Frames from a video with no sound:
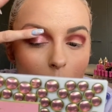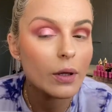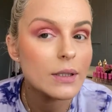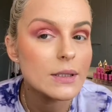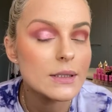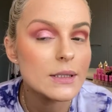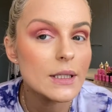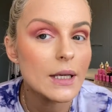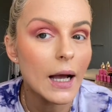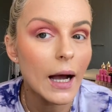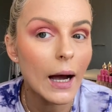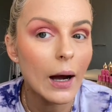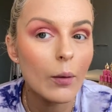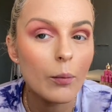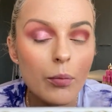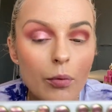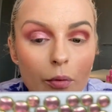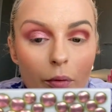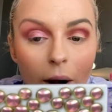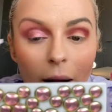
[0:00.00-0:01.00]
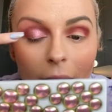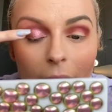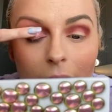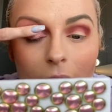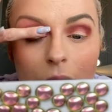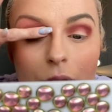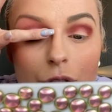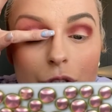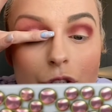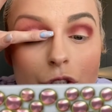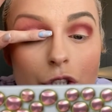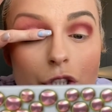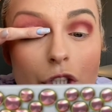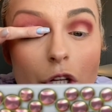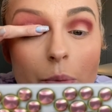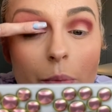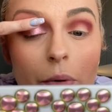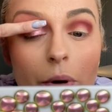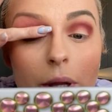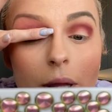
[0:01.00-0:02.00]
You can see how bright and
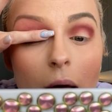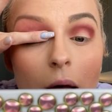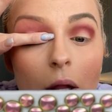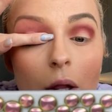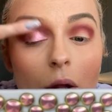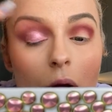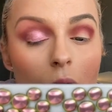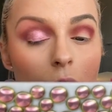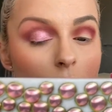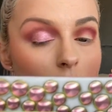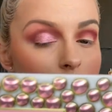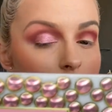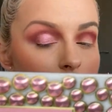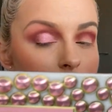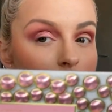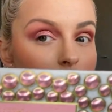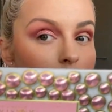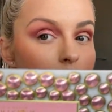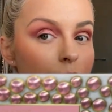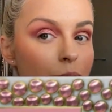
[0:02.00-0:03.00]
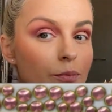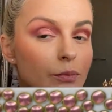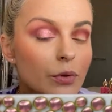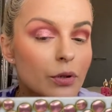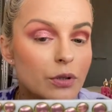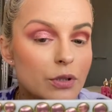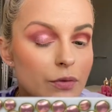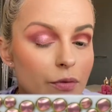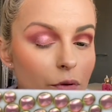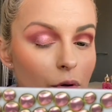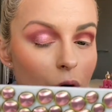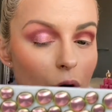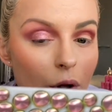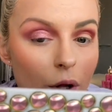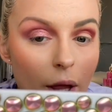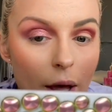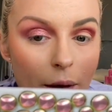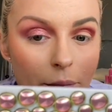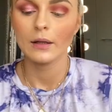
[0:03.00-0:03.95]
shimmery that looks. Beautiful colour.